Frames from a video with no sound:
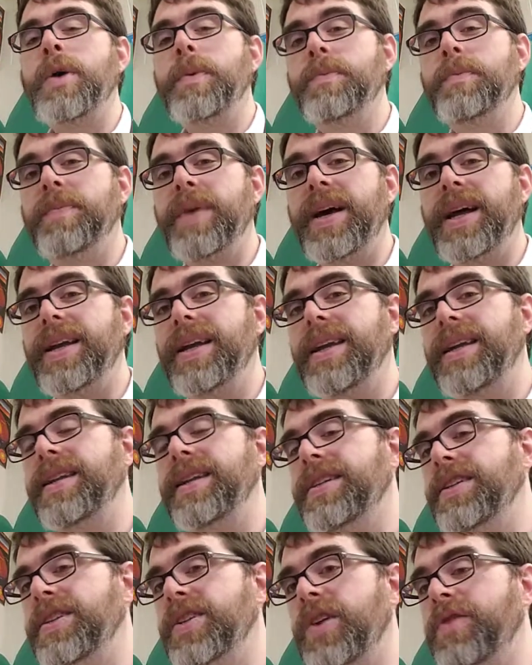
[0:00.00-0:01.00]
but it
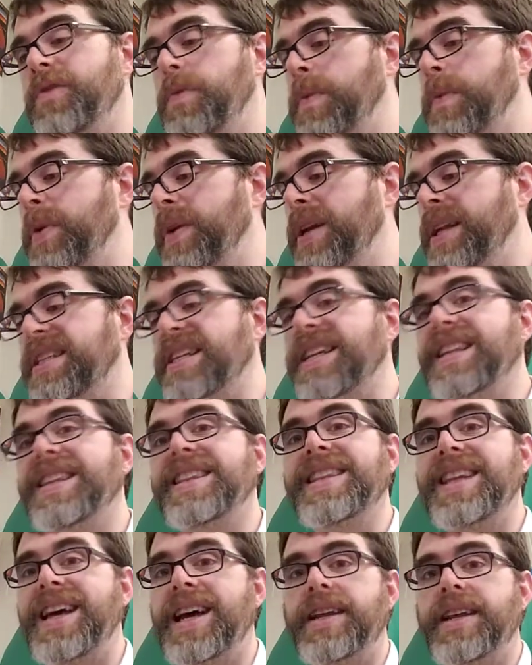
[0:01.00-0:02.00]
is solvable, and it's a
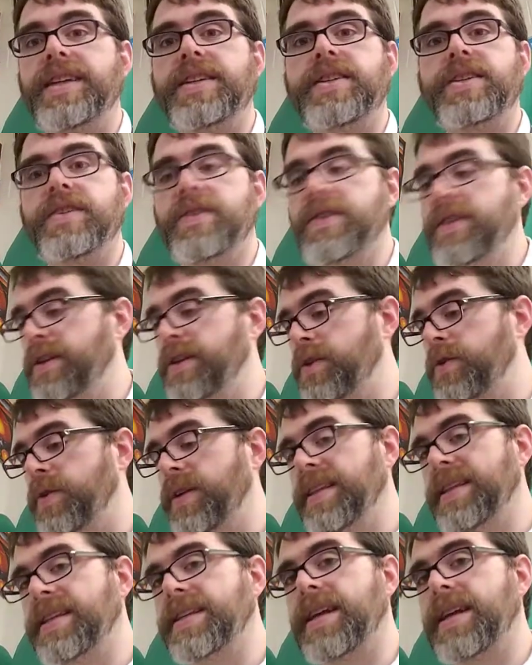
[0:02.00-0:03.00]
lot easier than
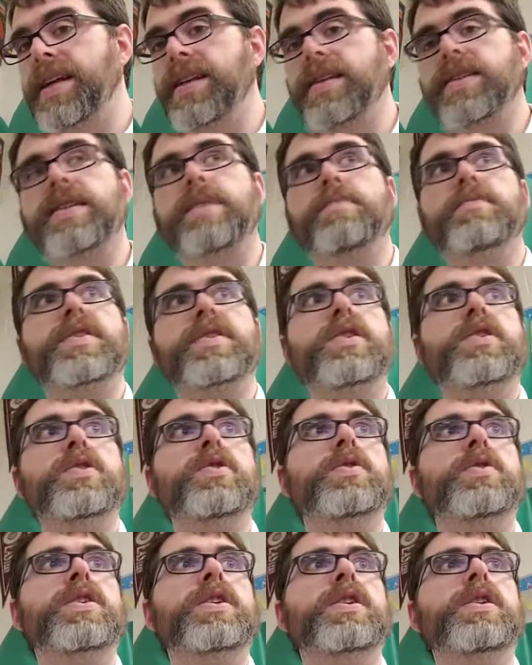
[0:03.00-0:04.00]
doing this kind of
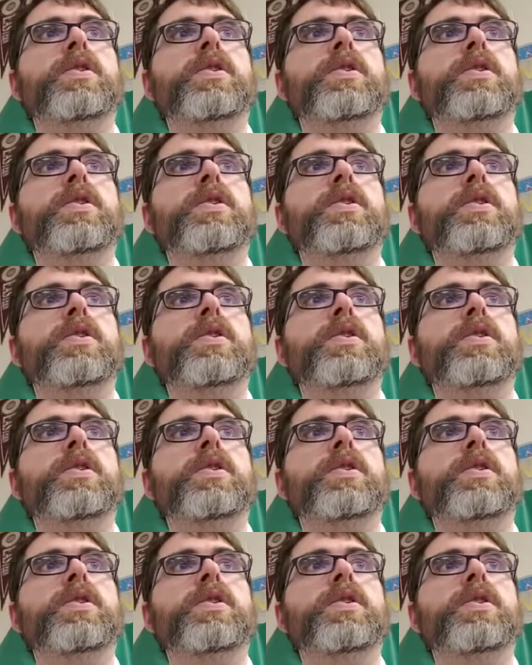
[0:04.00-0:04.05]
substitution.